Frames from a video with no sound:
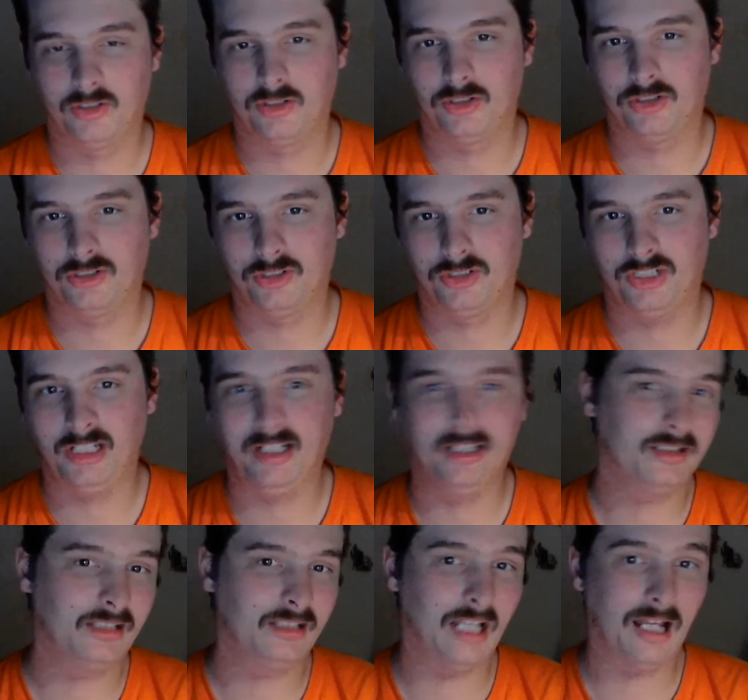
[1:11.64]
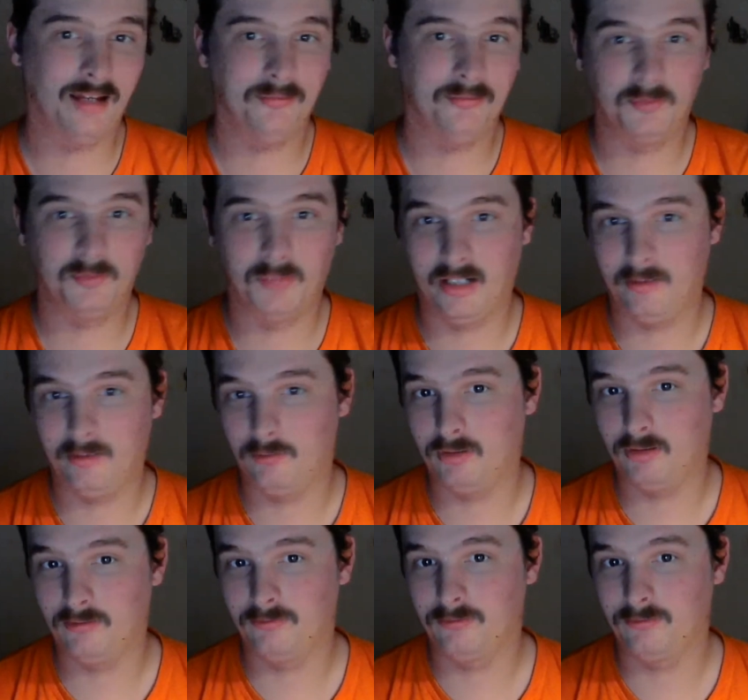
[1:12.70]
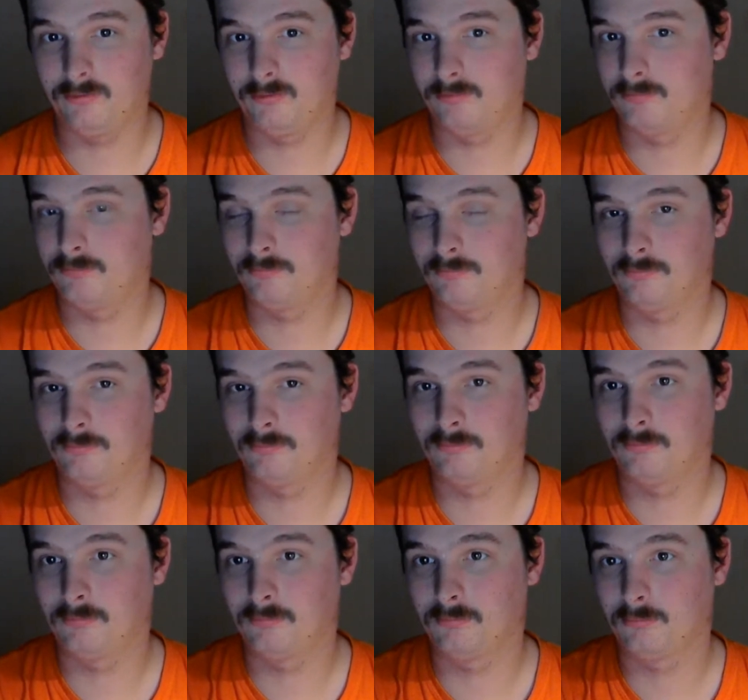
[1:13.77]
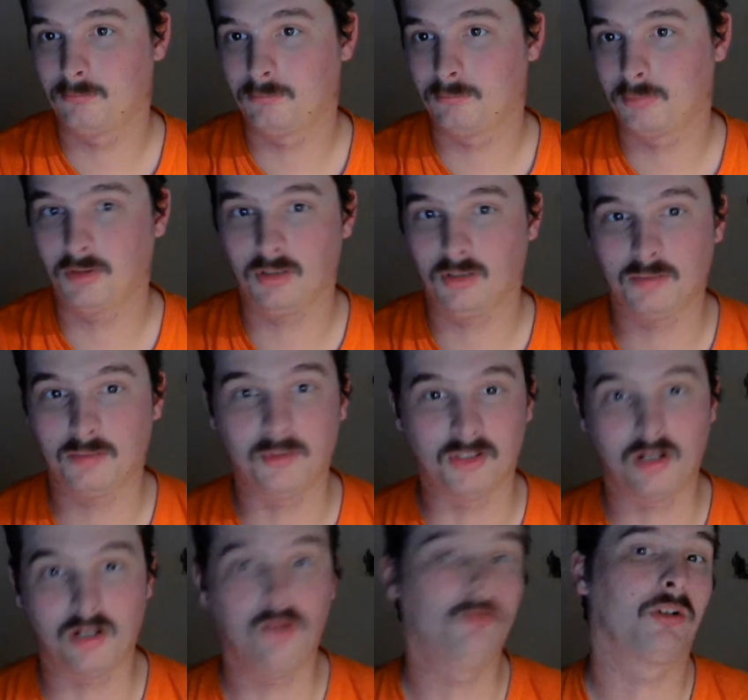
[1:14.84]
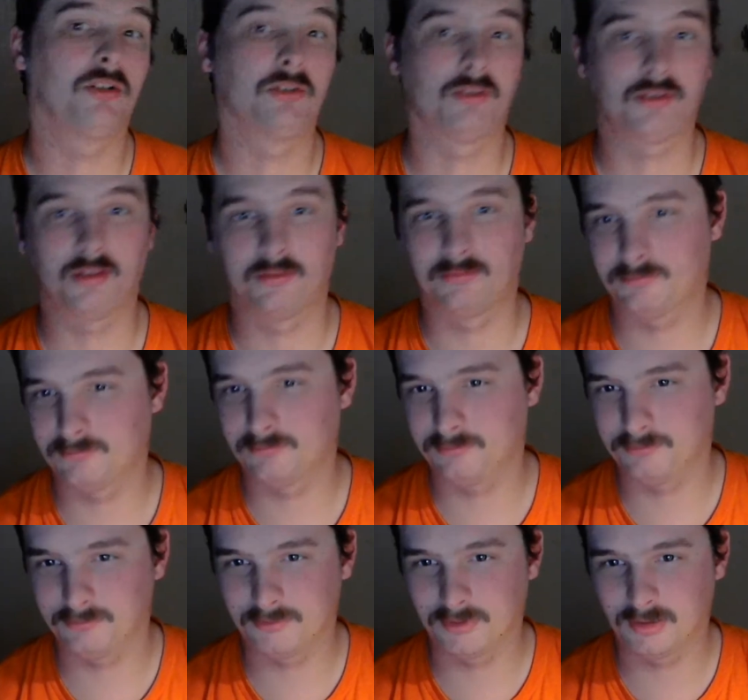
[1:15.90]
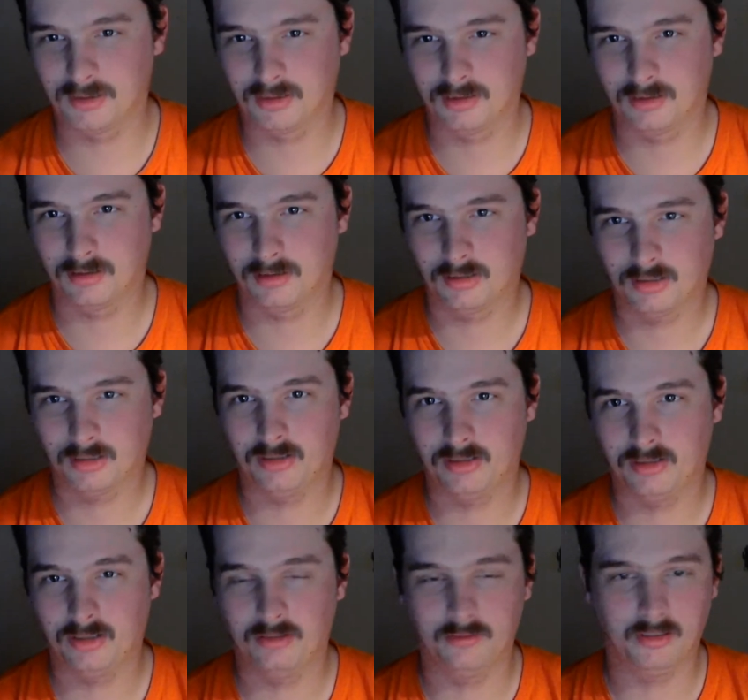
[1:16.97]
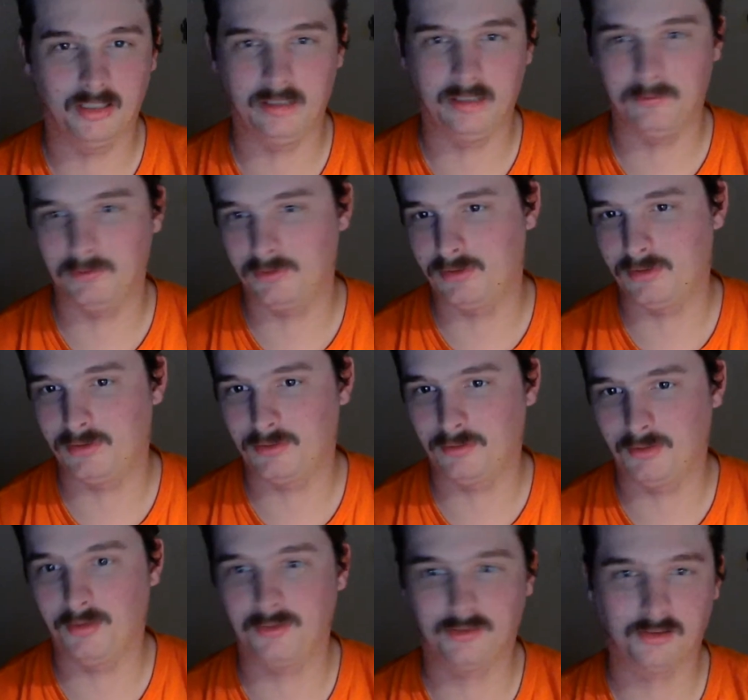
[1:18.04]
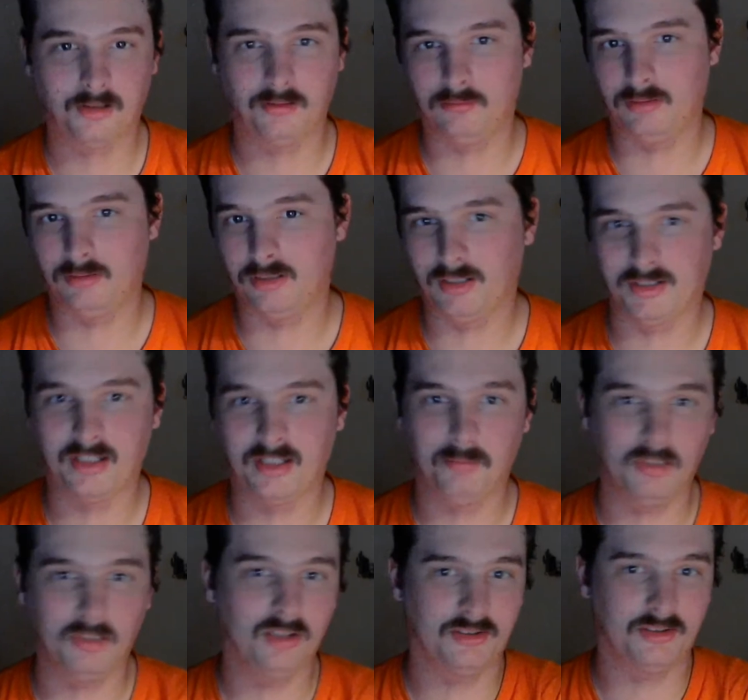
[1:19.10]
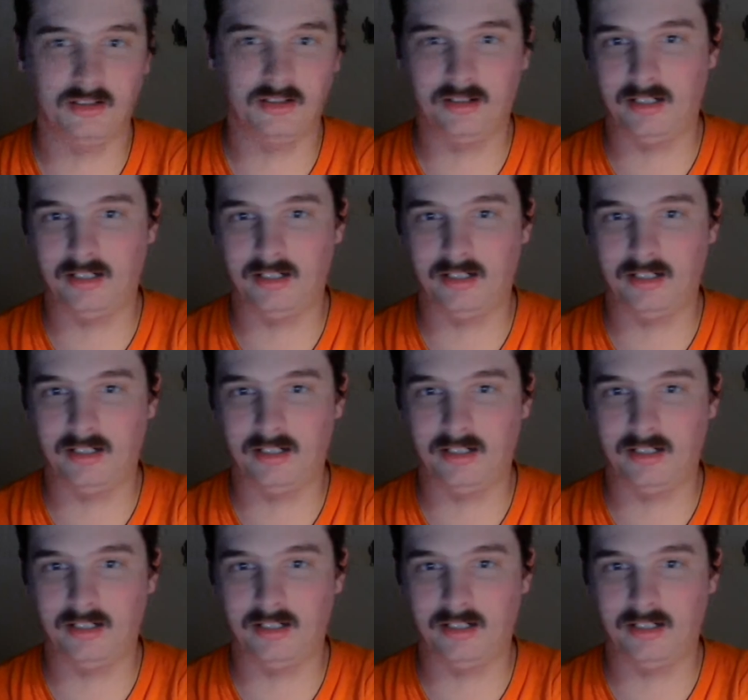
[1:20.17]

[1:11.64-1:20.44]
she gets stabbed by one of her husband's coworkers, considering he was also in the same military.